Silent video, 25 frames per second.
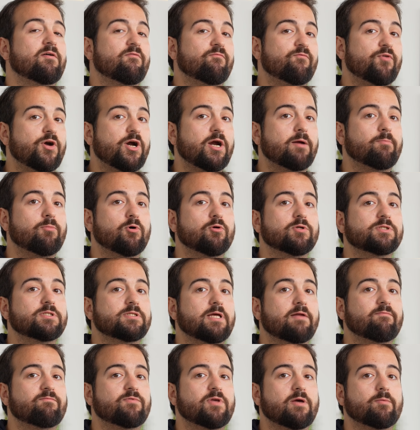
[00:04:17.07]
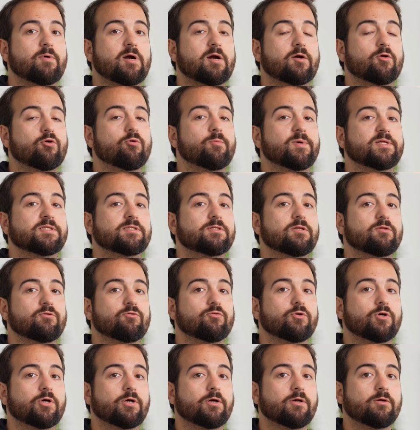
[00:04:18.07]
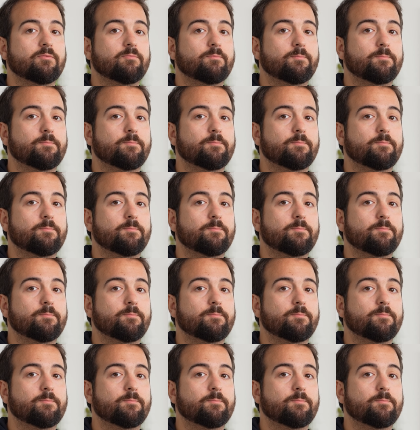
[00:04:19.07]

variables, and VM arguments in turn.